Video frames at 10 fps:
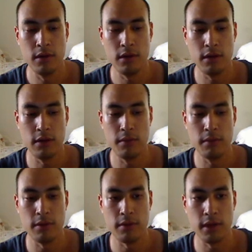Nope,
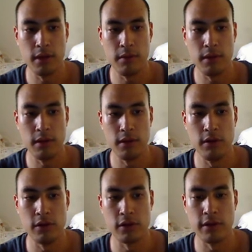game
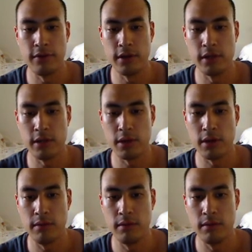user interface. There we go.